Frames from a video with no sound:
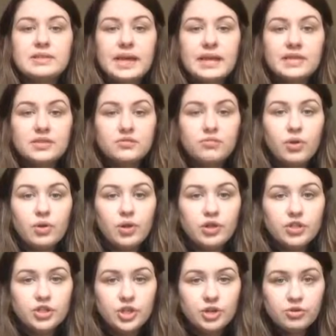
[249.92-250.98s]
size
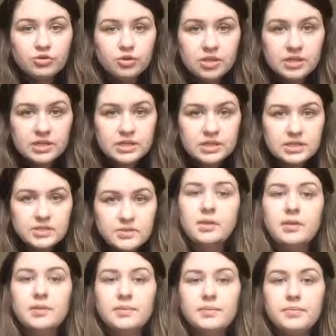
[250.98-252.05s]
roll-on deodorant,
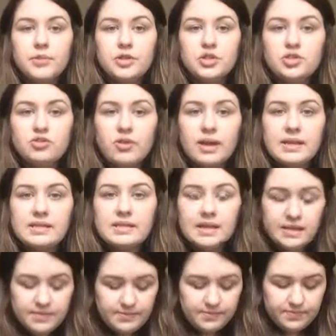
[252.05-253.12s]

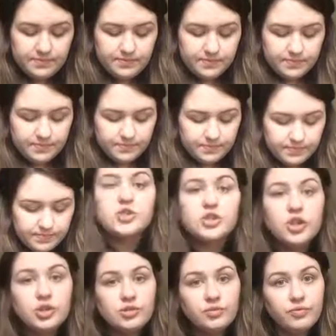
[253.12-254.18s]
moisturiser,
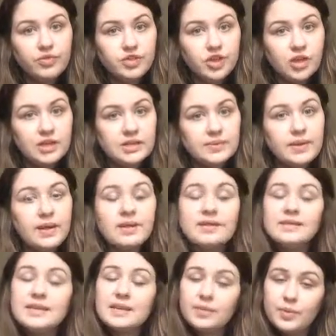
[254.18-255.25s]
deodorant for Johnny as well
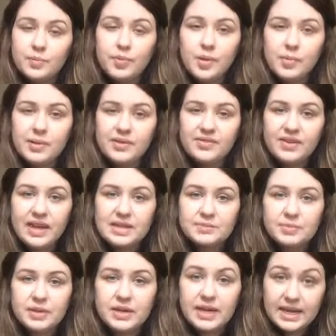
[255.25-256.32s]
because he will probably forget
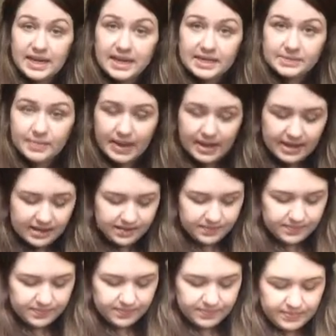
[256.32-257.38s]
to put it in his bag,
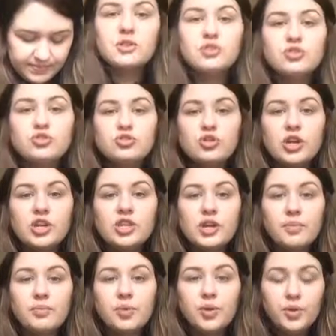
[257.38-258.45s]
dry
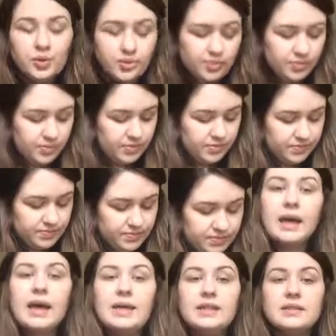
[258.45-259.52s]
shampoo
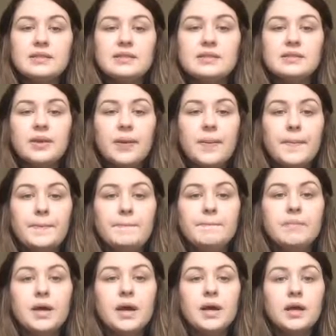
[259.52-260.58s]
and
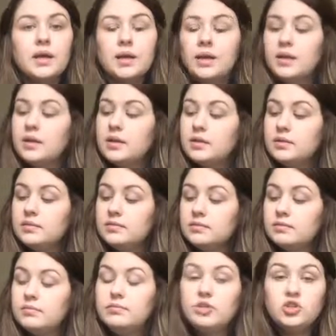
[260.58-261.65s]
some
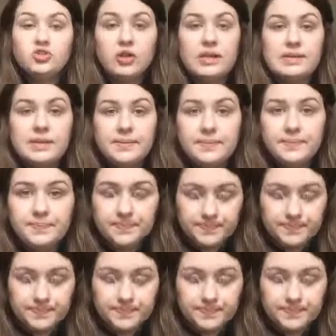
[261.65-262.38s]
moisturiser.